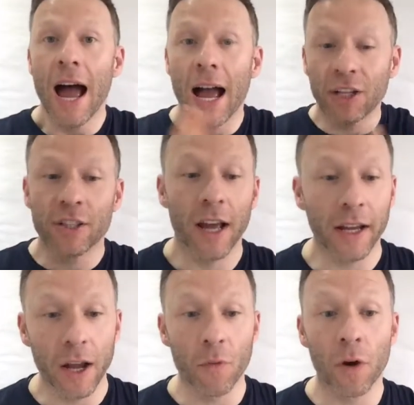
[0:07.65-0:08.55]

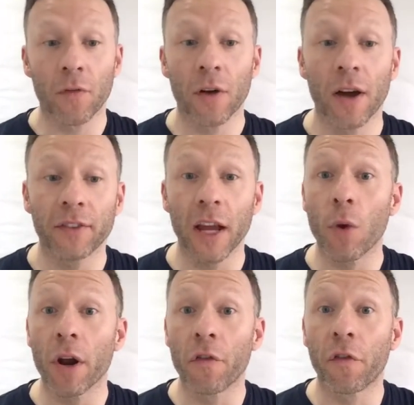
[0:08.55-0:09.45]
Hashtag Health Wealth Life Day
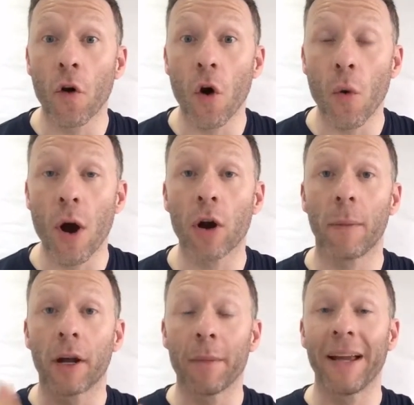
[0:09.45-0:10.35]
104.
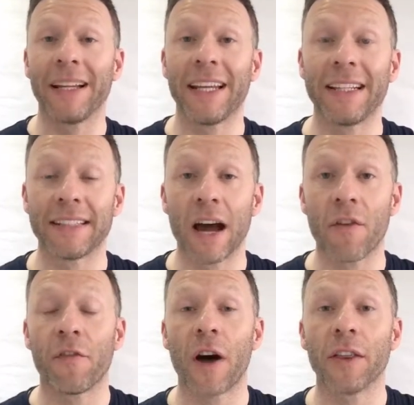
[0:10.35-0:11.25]
Welcome. I'm going to make these
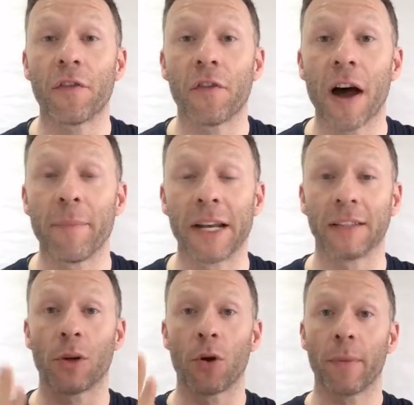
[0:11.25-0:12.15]
now under 5
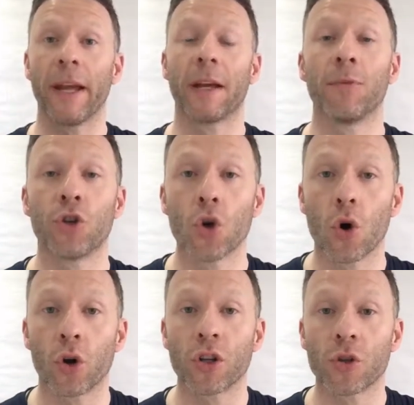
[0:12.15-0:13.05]
minutes. I want to make them
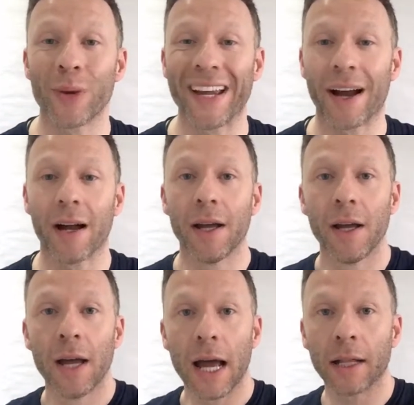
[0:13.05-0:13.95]
shorter, sweeter,
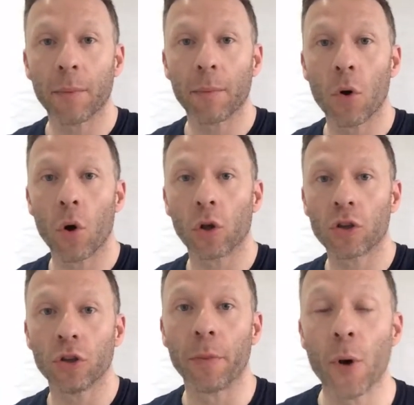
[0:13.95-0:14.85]
and more
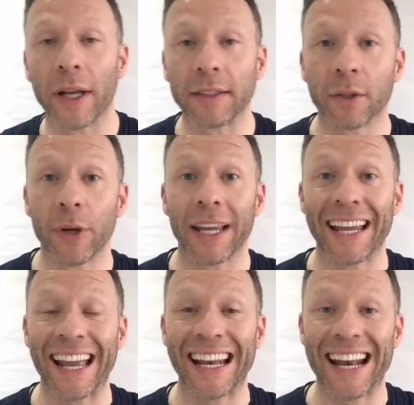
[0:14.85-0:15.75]
to the point so we can
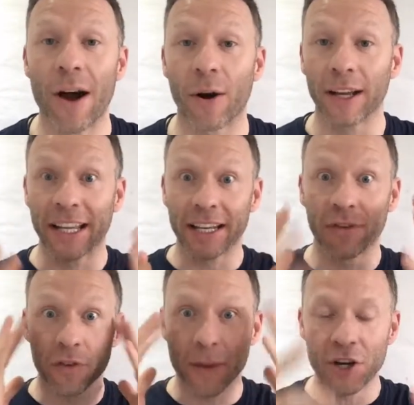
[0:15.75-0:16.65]
get in and out, get the
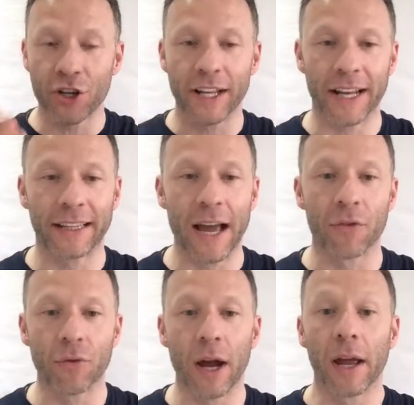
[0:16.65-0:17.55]
information, get it
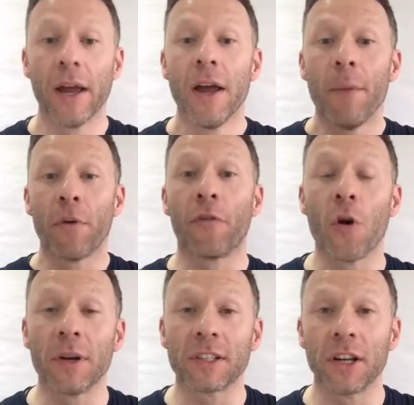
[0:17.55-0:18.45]
down. Right.
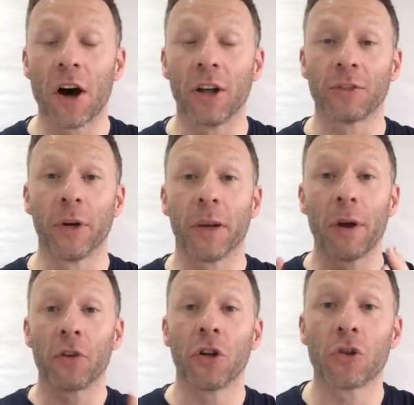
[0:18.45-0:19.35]
Performance enhancement. I'm
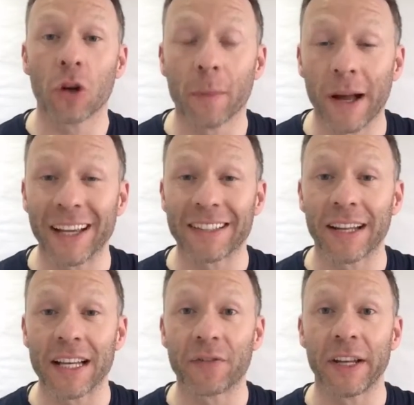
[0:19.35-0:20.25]
even going to talk about
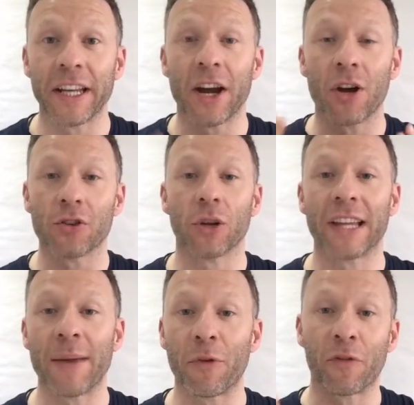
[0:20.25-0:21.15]
yesterday's videos or the
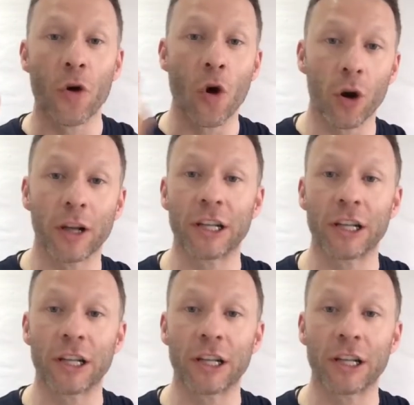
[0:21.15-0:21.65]
day before.